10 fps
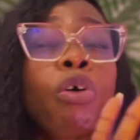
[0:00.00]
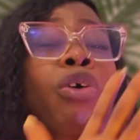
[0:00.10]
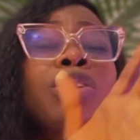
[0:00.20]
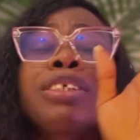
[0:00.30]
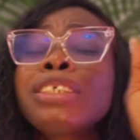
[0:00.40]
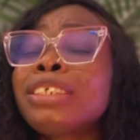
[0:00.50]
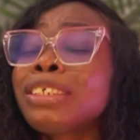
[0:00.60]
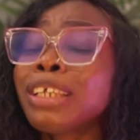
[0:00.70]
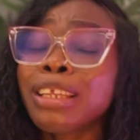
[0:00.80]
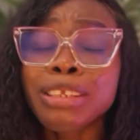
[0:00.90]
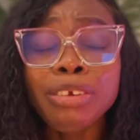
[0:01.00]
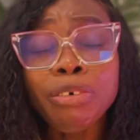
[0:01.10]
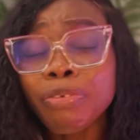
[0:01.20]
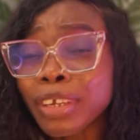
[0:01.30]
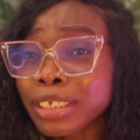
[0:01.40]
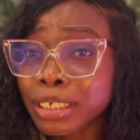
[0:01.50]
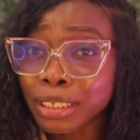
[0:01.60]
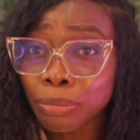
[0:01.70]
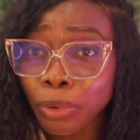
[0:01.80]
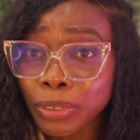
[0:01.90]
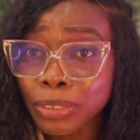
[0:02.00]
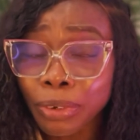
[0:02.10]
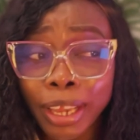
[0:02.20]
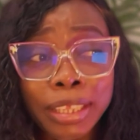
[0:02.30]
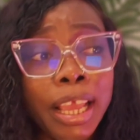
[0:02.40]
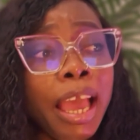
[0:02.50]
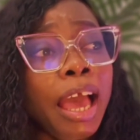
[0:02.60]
consistently over 6 months, right?